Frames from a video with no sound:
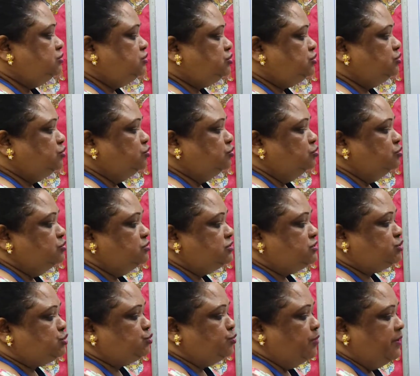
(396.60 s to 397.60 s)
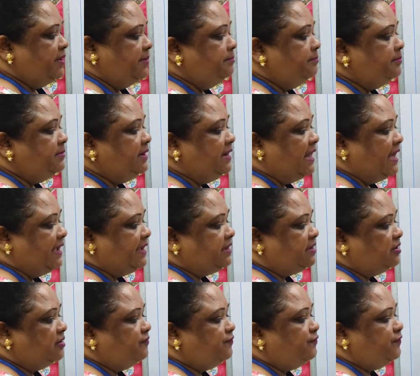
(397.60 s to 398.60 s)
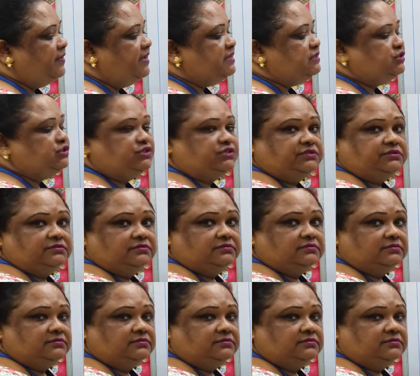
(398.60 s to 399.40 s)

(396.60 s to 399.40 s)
To swim like a fish.